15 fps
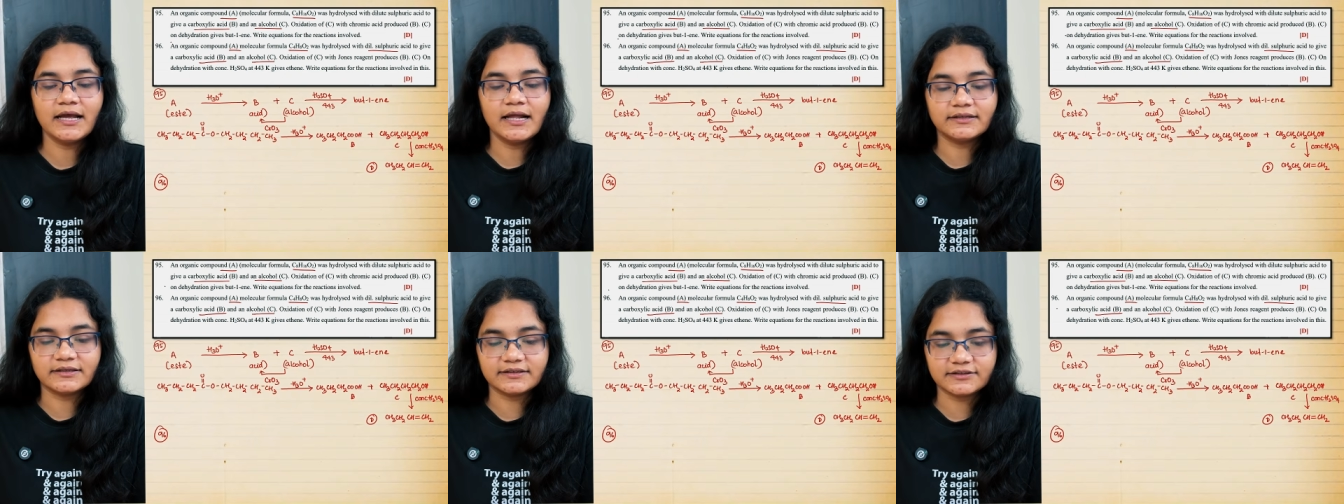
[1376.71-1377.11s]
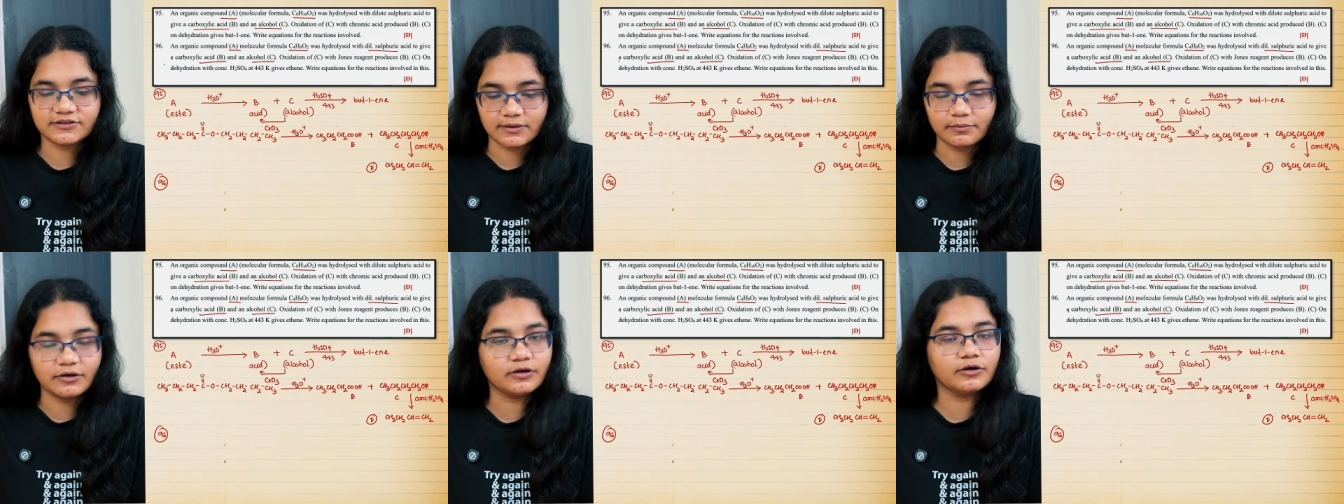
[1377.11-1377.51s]
This is
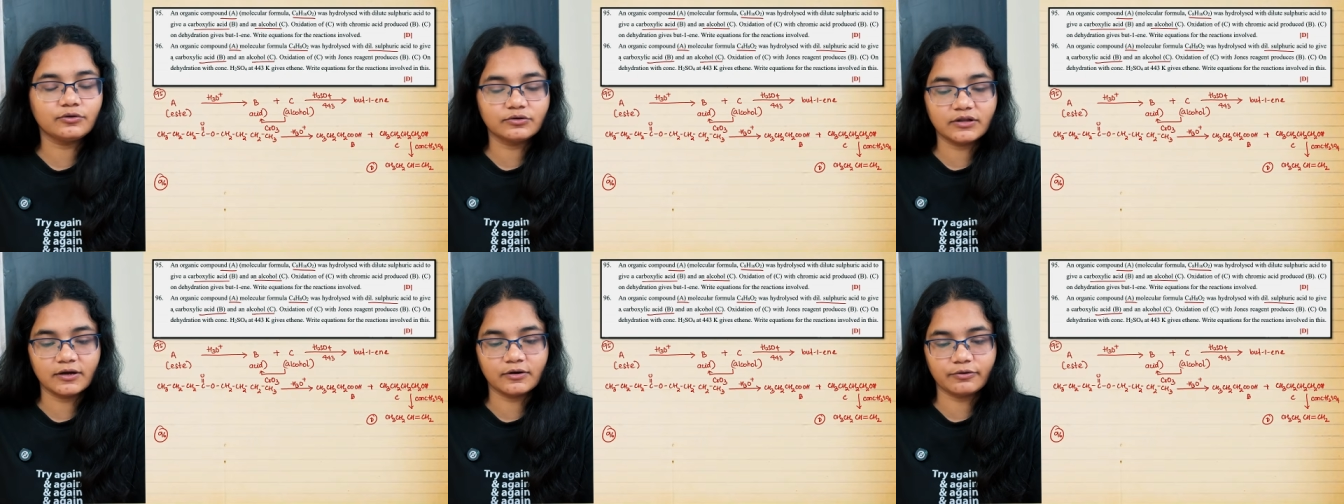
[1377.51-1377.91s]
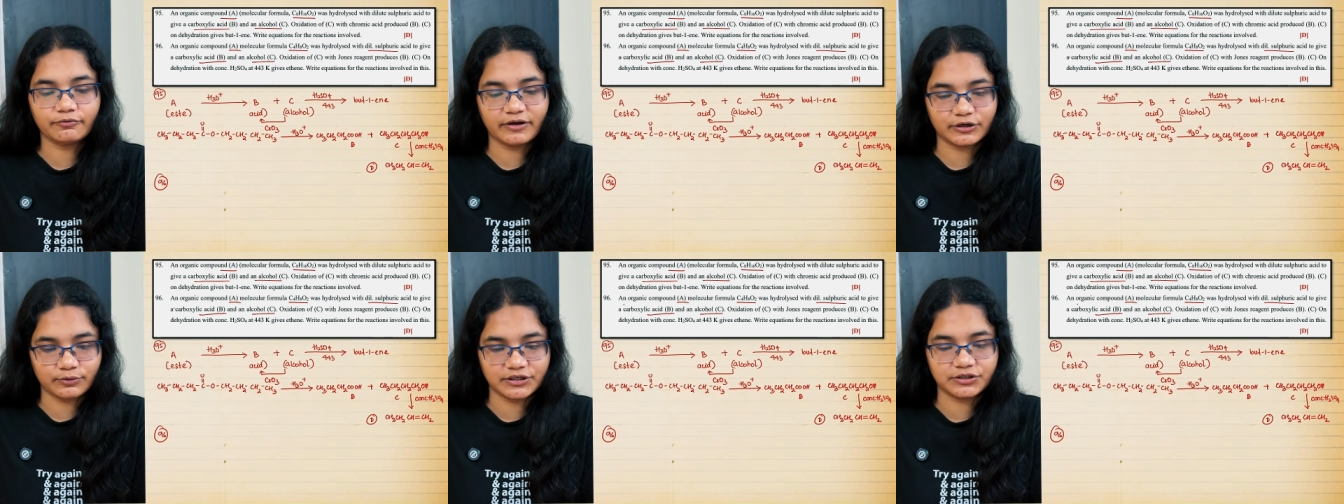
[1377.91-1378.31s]
similar to the
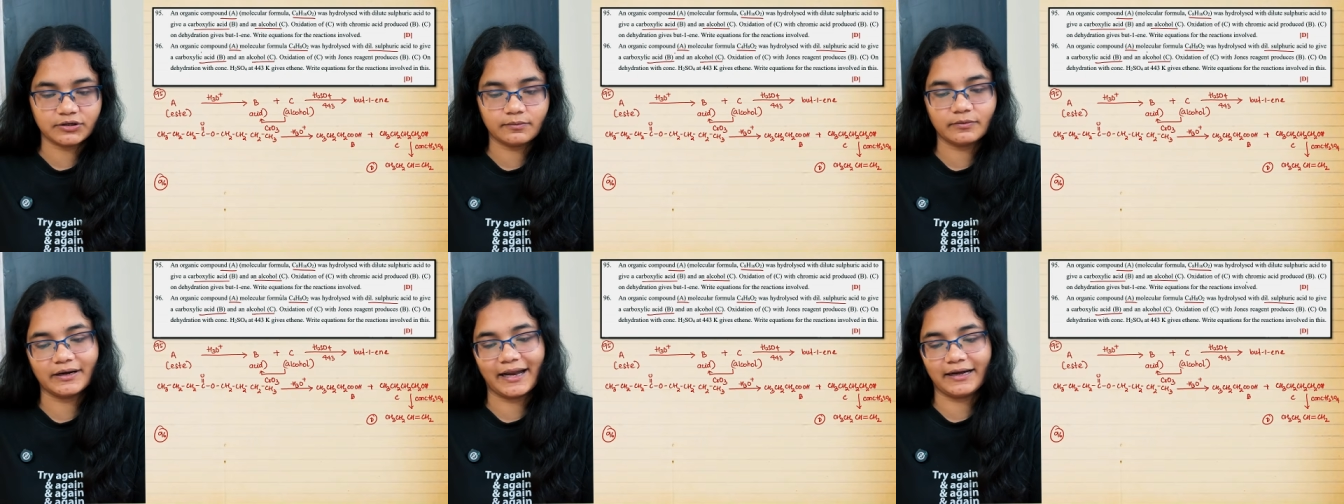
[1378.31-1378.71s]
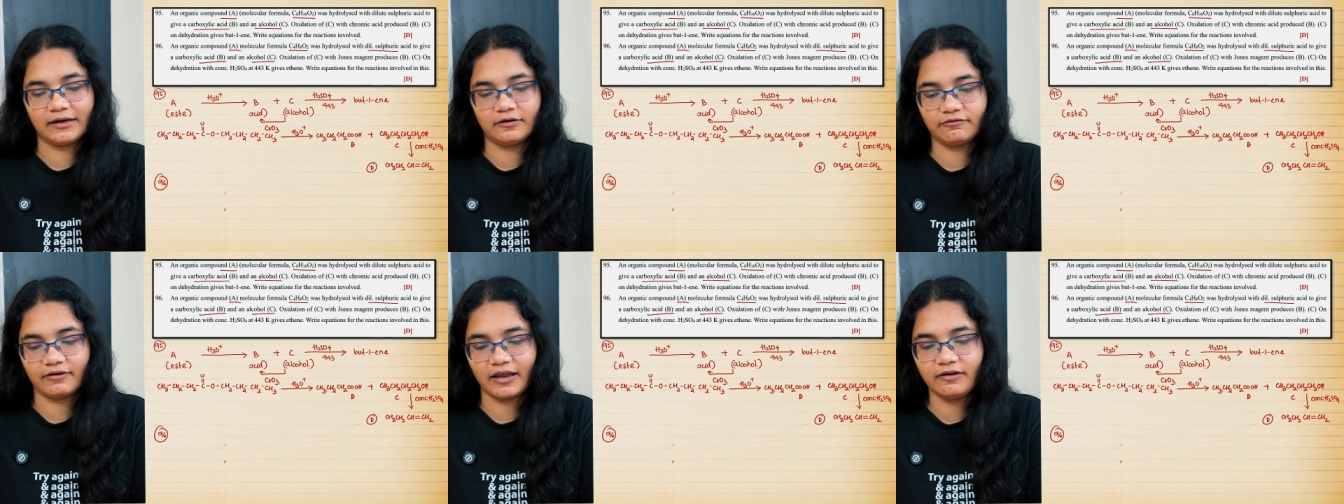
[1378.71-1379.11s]
question number
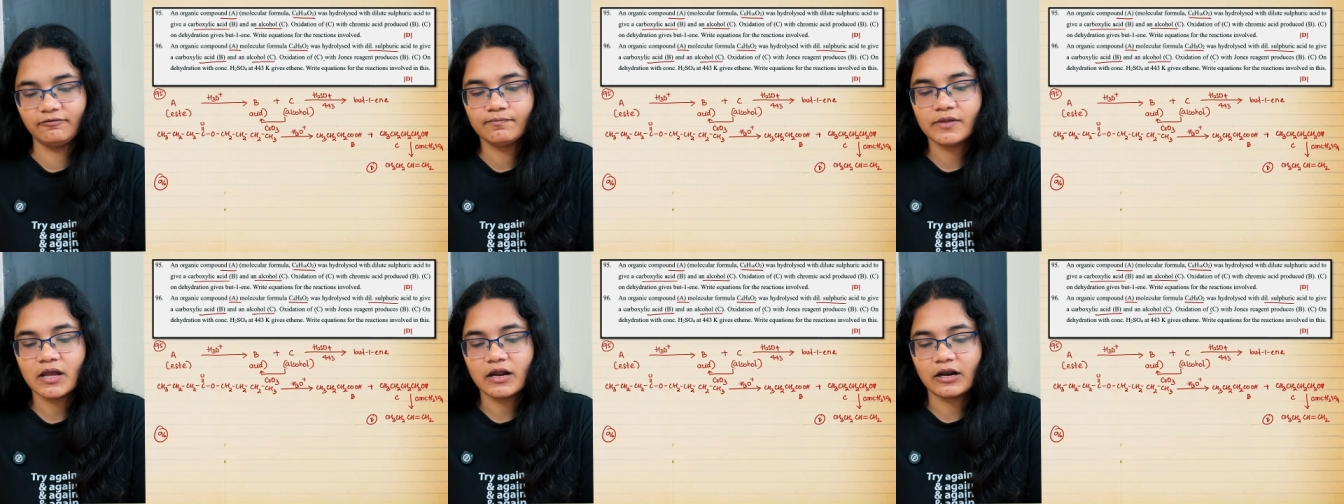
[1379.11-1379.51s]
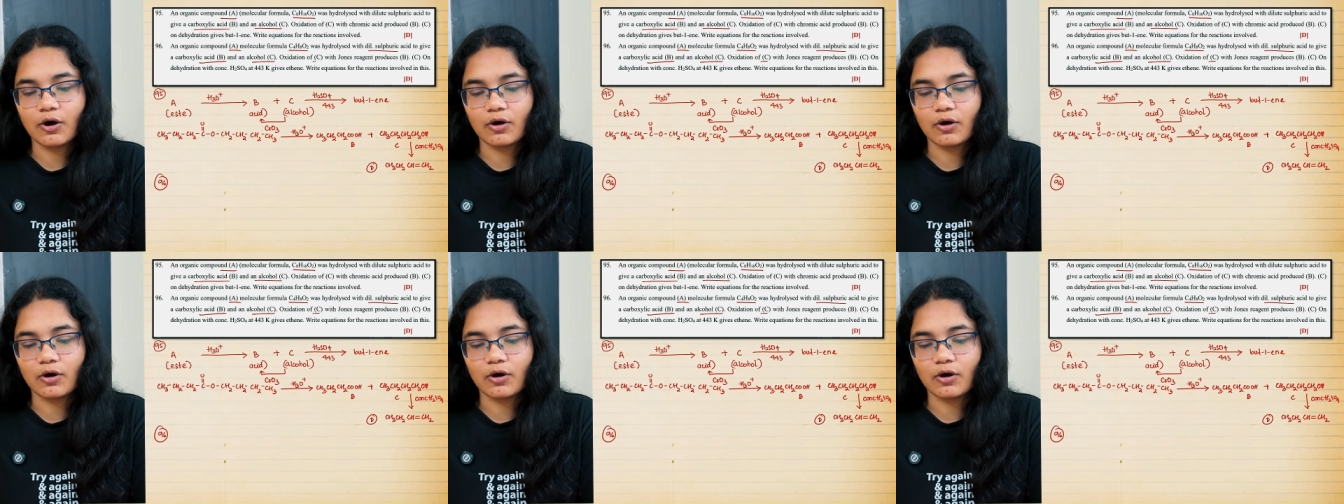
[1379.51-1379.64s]
95. Now